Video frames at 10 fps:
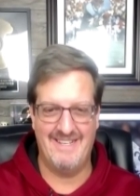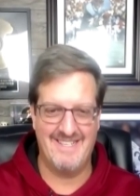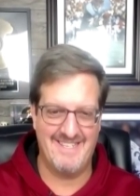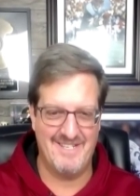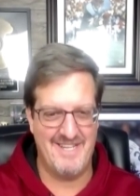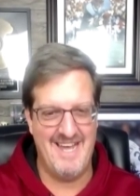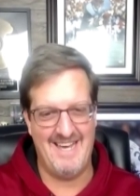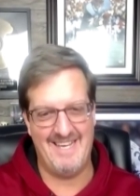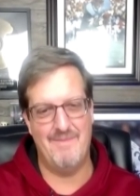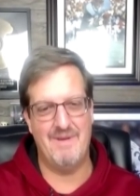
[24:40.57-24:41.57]
It's just
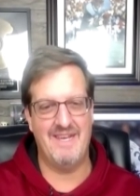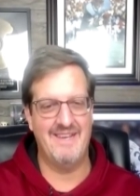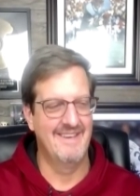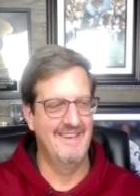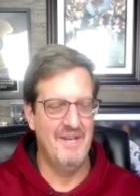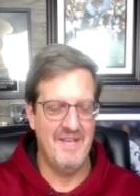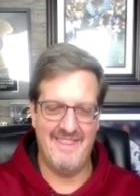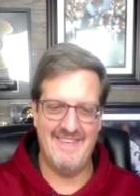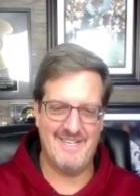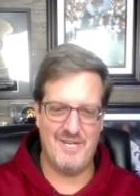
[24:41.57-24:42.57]
not going to be
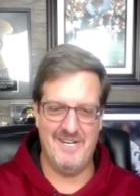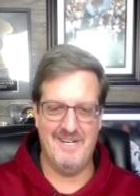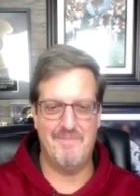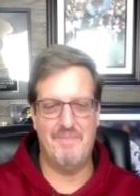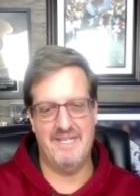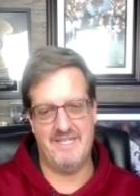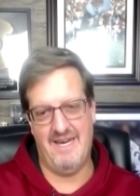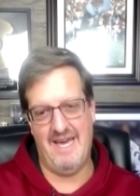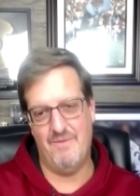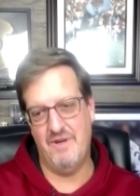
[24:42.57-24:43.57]
this year, but uh,
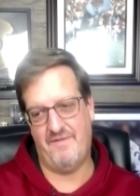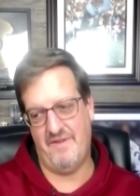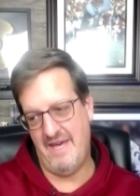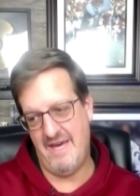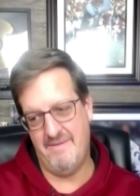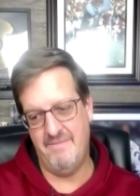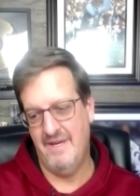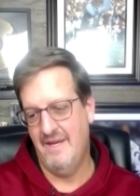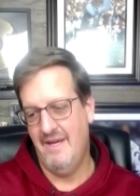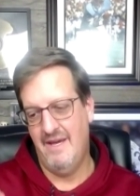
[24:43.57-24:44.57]
I root for them.
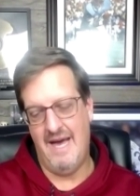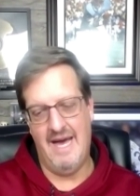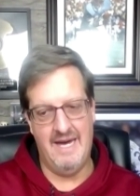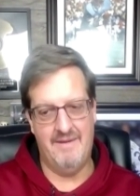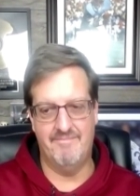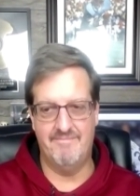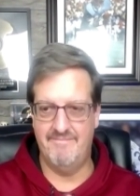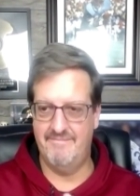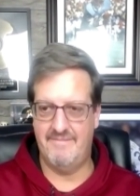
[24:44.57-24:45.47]
Um,